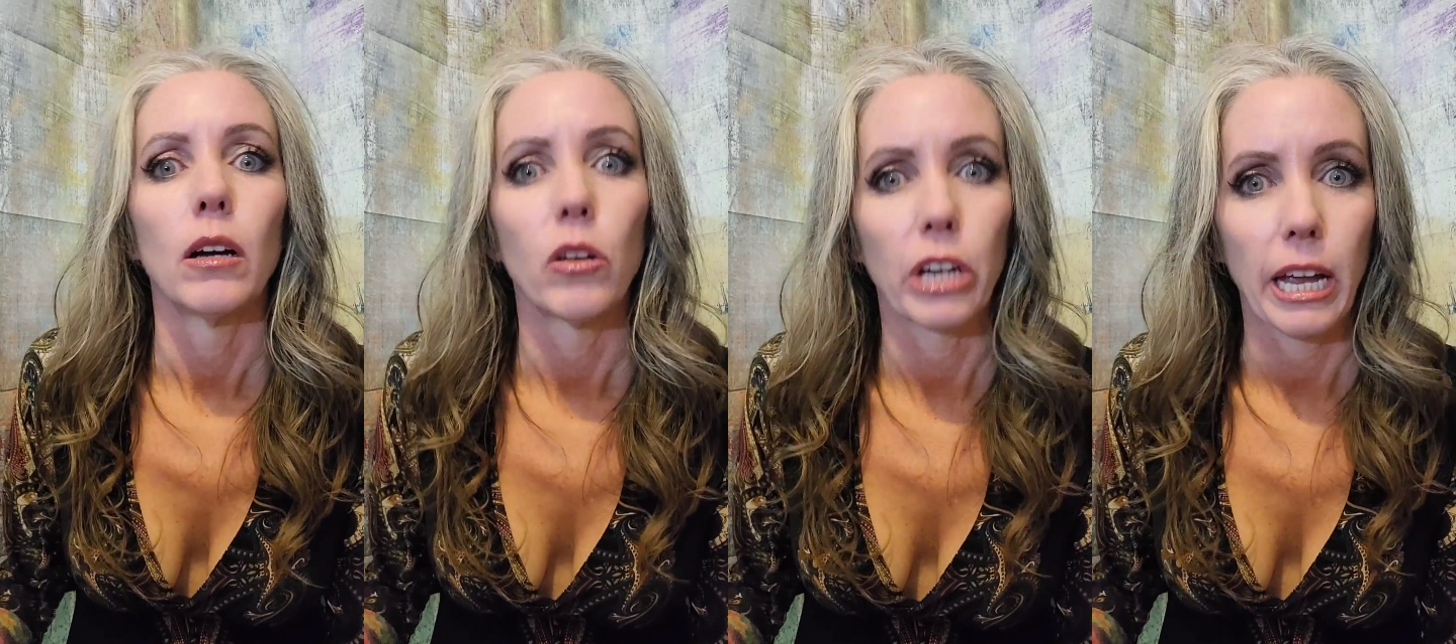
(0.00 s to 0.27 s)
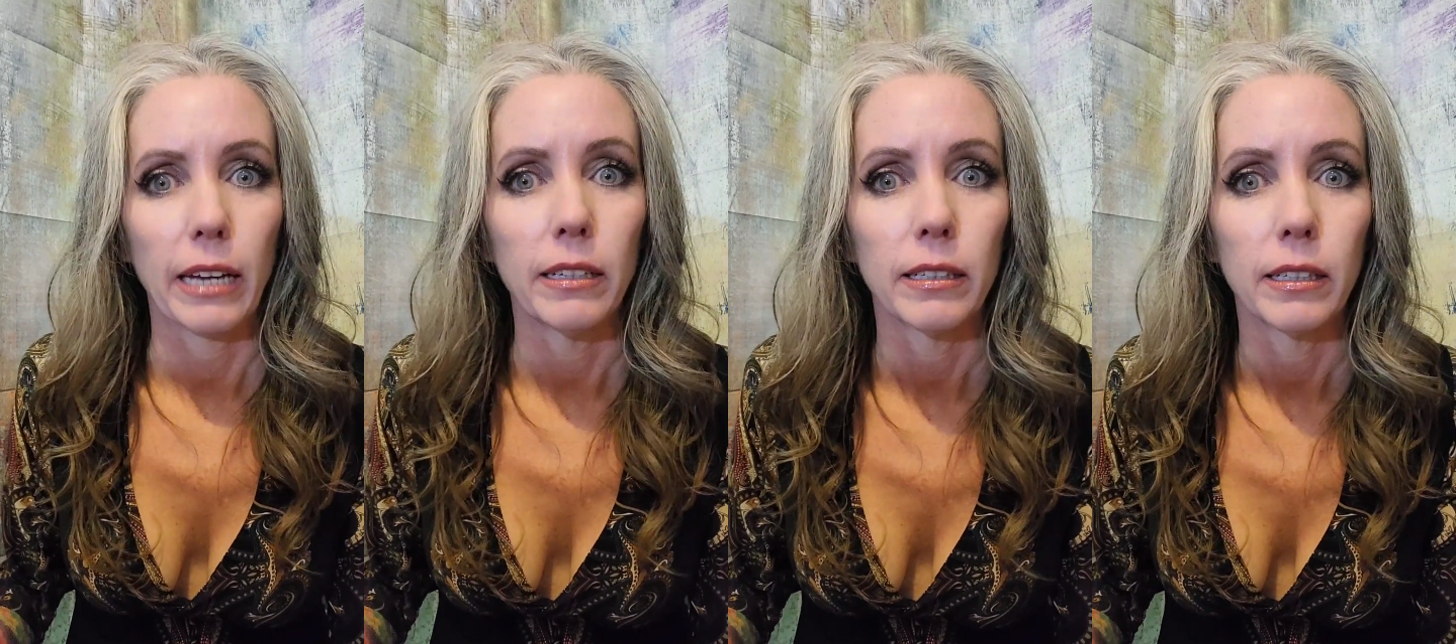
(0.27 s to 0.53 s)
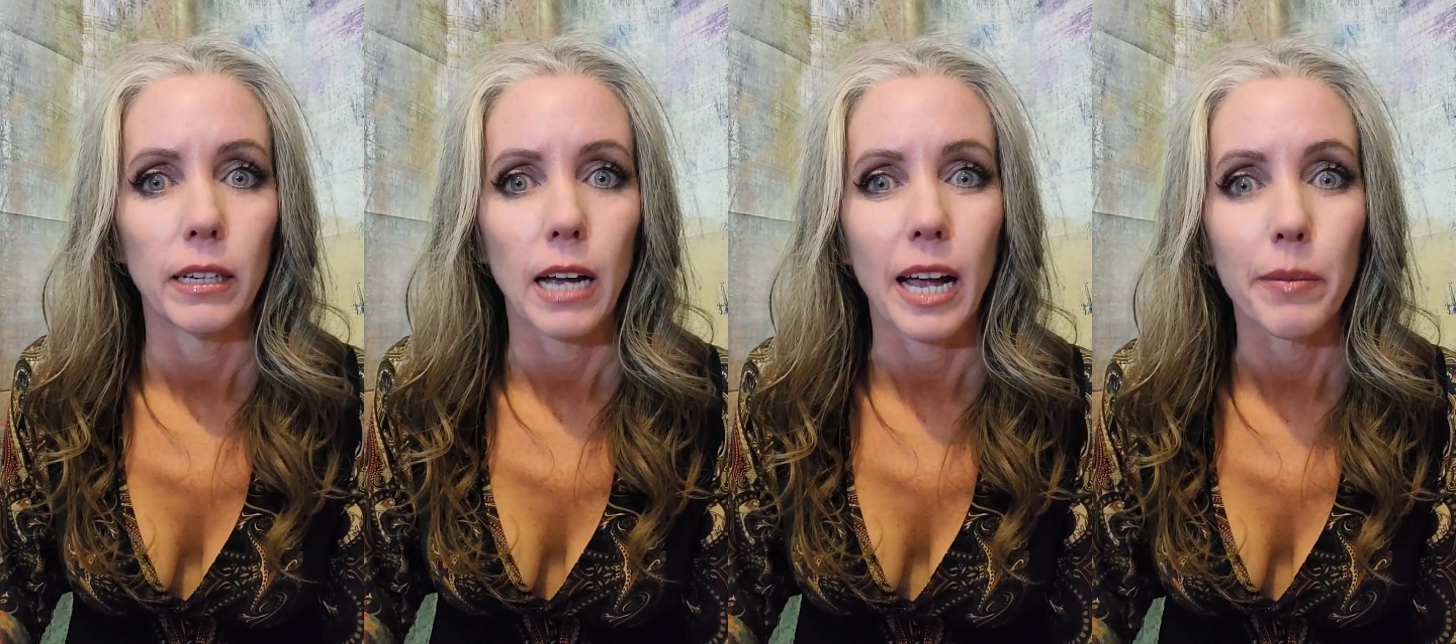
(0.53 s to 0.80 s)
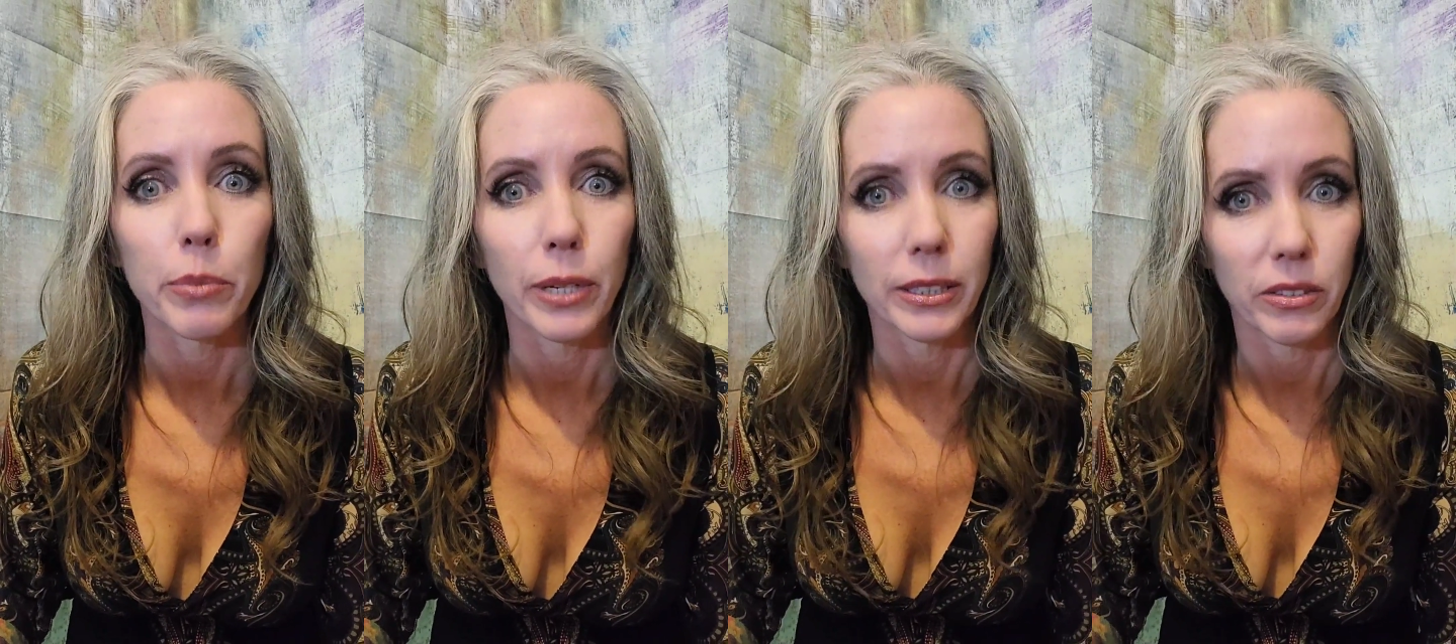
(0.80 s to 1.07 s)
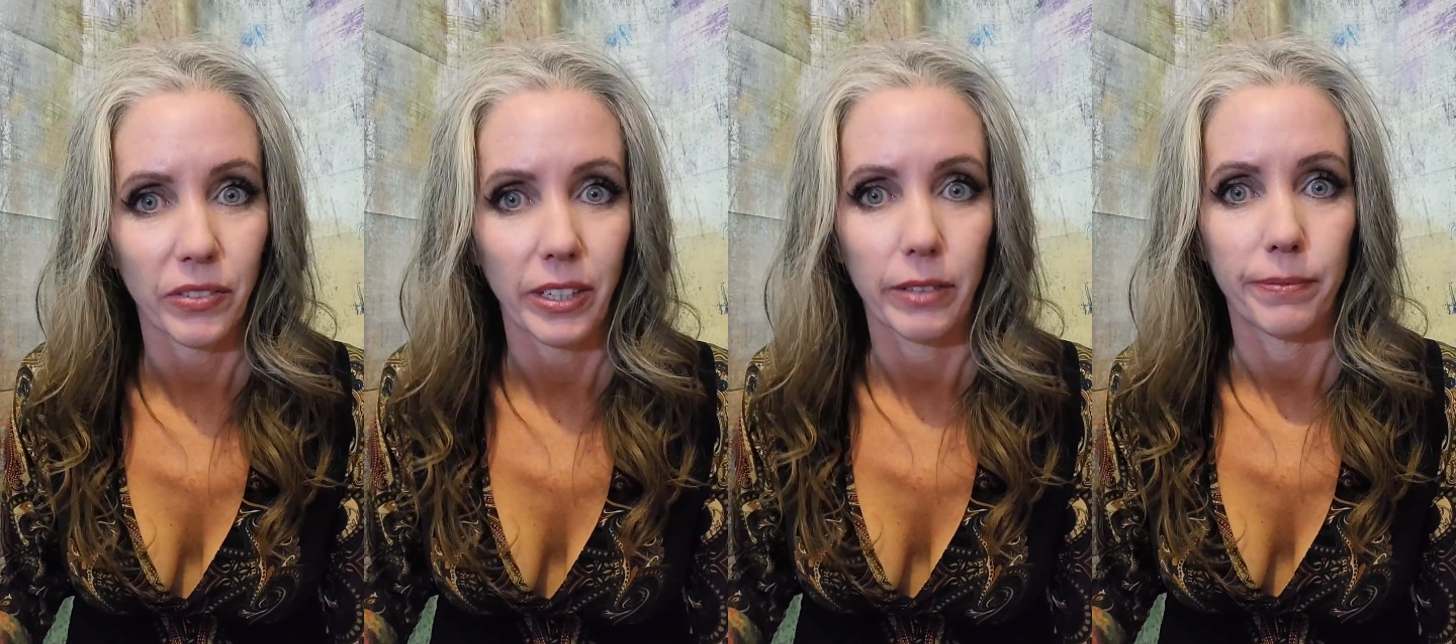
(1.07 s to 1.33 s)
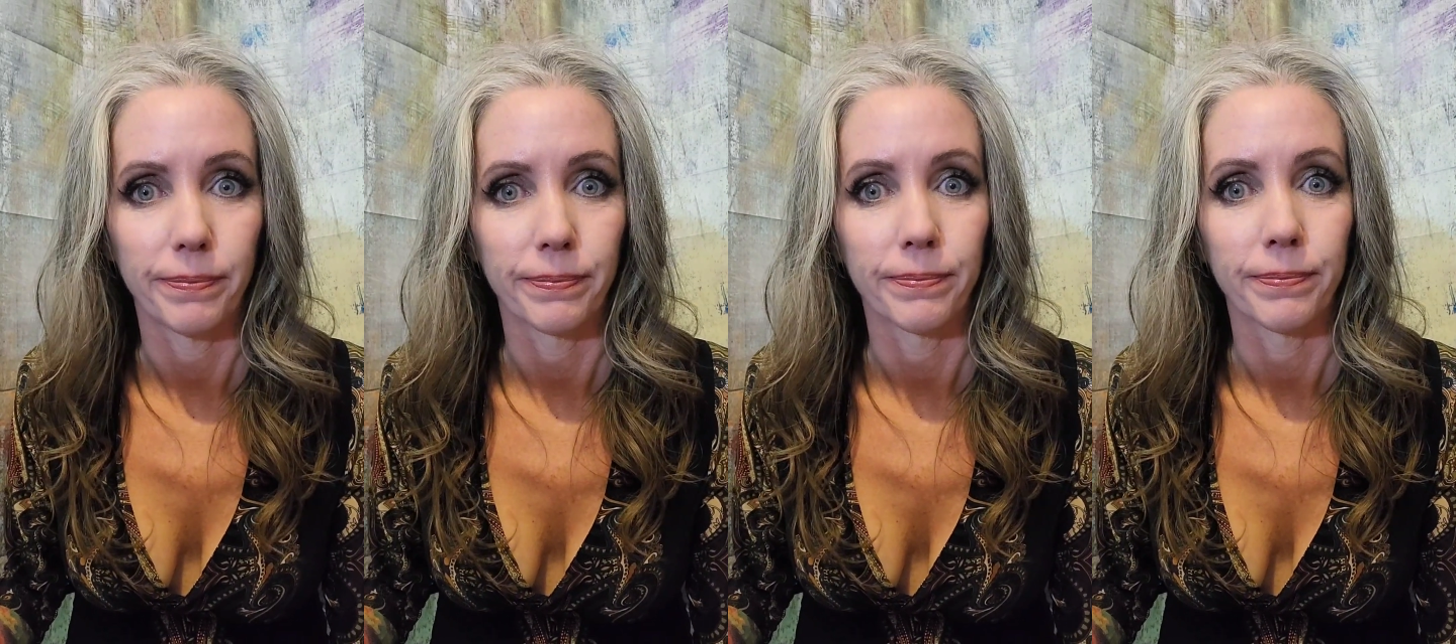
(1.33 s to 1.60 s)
Okay, I breastfed.